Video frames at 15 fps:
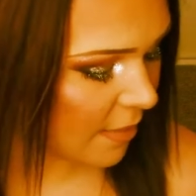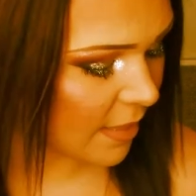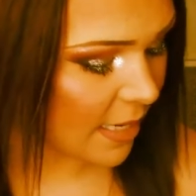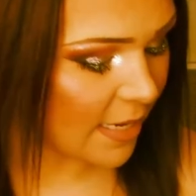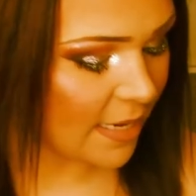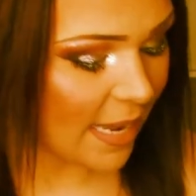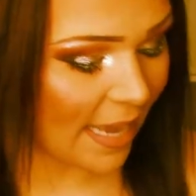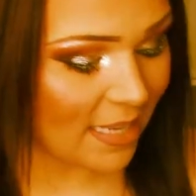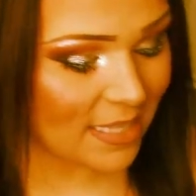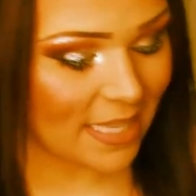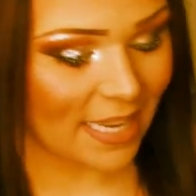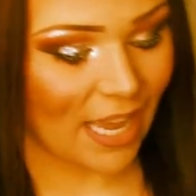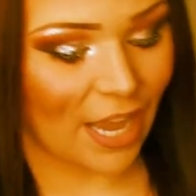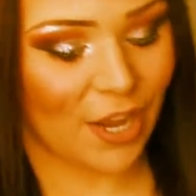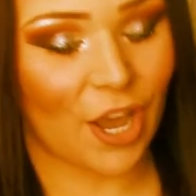The next
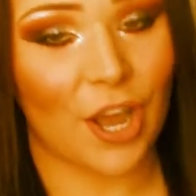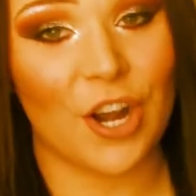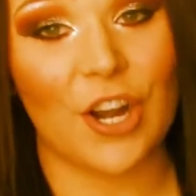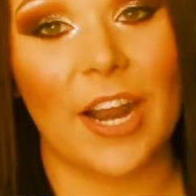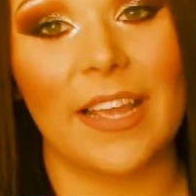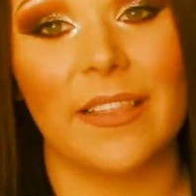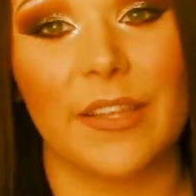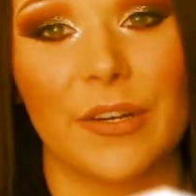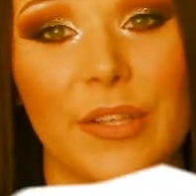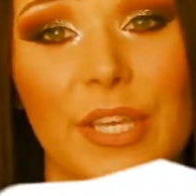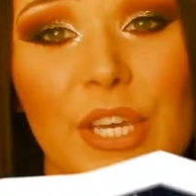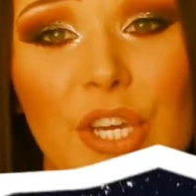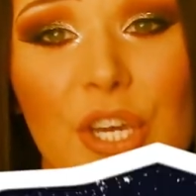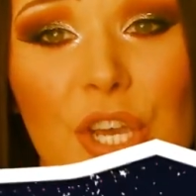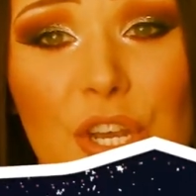thing I got her, I
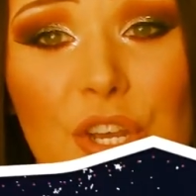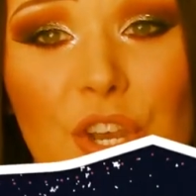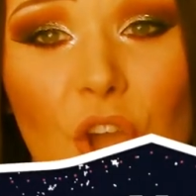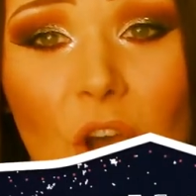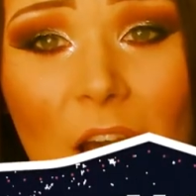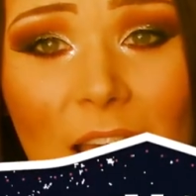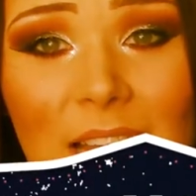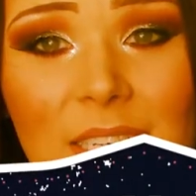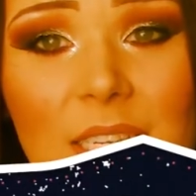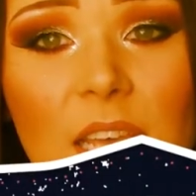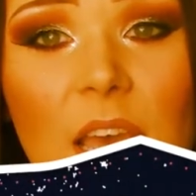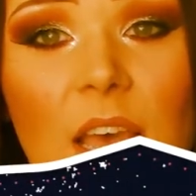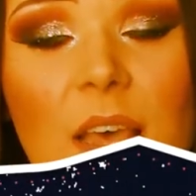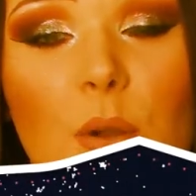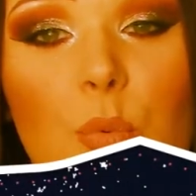literally could not
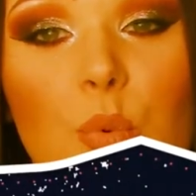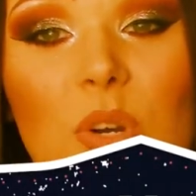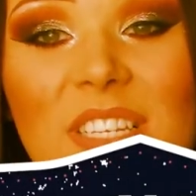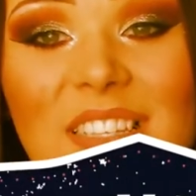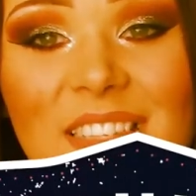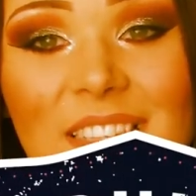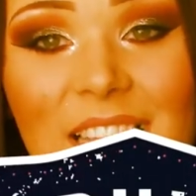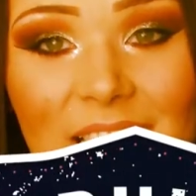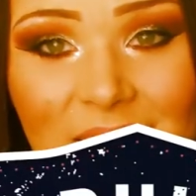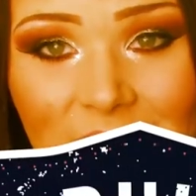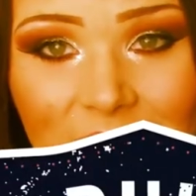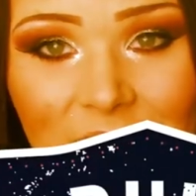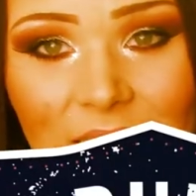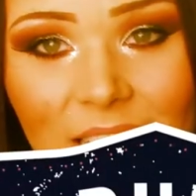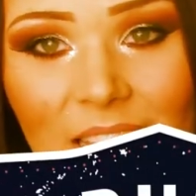
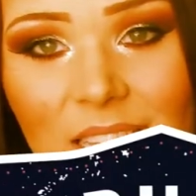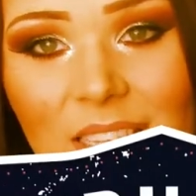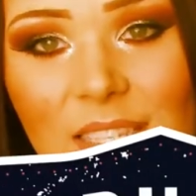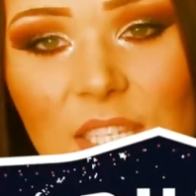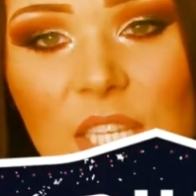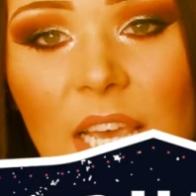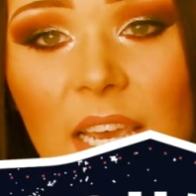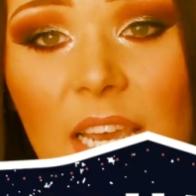resist this.